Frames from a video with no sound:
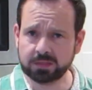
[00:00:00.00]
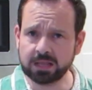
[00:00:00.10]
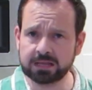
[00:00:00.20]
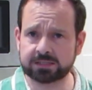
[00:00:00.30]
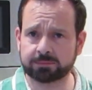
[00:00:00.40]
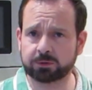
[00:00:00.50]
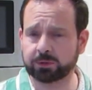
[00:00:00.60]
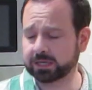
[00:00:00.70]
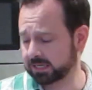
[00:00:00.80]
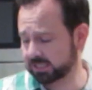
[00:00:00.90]
It's something we
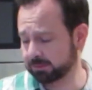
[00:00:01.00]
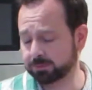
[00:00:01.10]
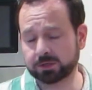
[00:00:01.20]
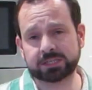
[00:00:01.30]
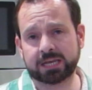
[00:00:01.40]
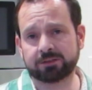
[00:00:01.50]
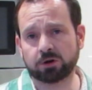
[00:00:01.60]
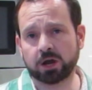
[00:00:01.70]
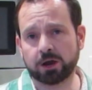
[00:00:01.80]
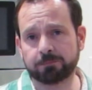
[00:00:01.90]
can easily put together
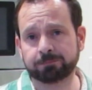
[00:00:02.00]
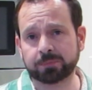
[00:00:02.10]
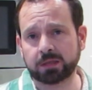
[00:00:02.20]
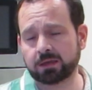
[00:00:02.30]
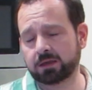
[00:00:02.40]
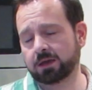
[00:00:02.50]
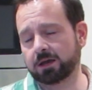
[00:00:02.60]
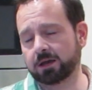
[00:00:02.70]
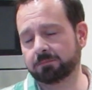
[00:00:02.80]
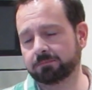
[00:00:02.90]
at
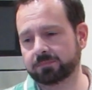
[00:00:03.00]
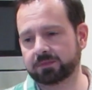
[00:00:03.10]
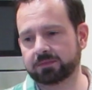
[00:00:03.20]
home.